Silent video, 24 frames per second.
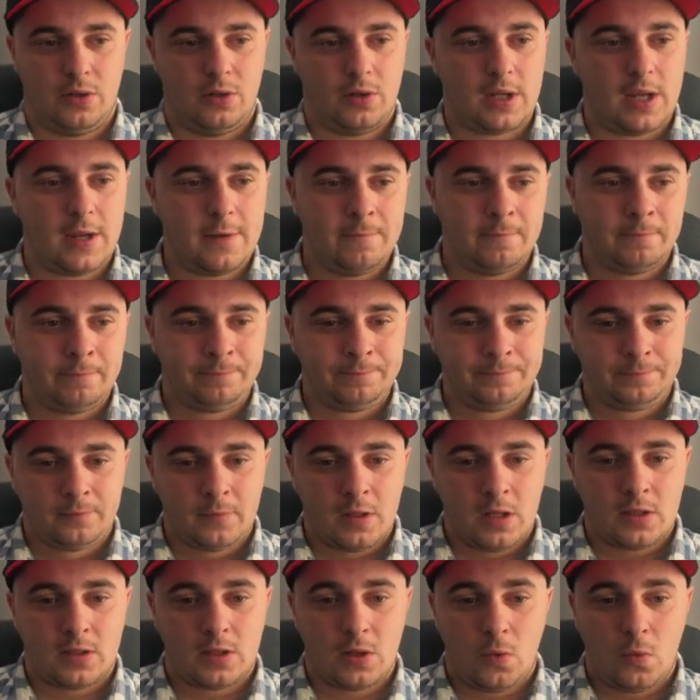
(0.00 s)
Okay,
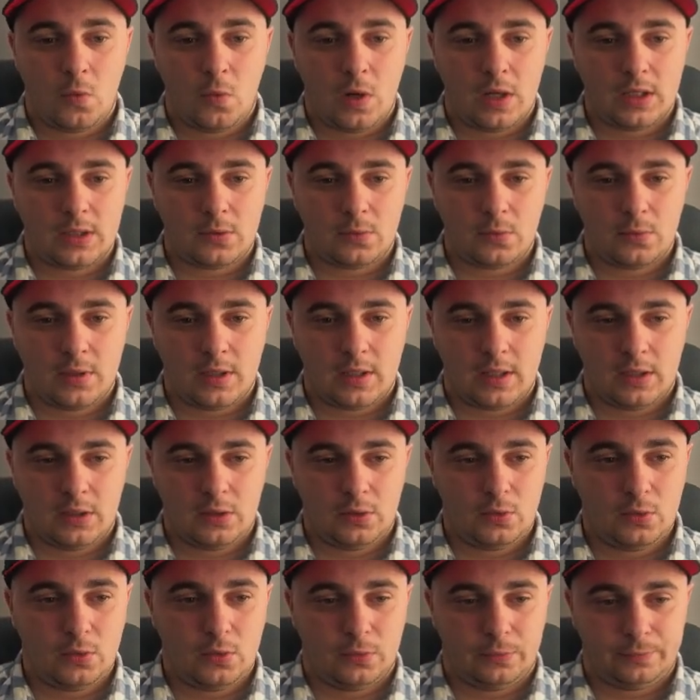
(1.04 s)
so what we
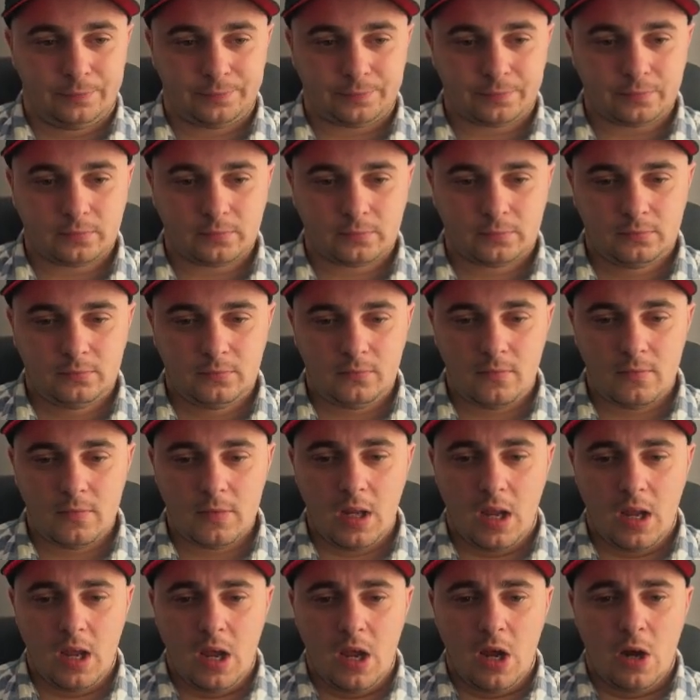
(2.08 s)
can do,
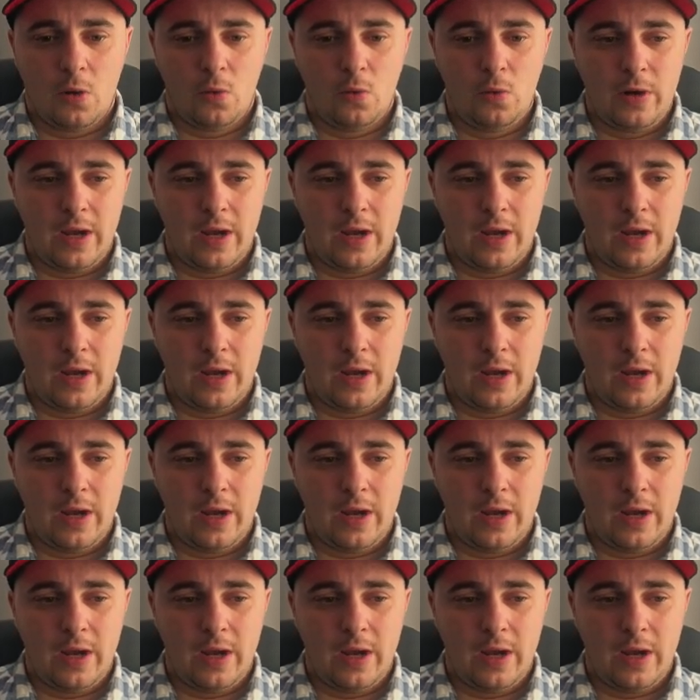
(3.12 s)
we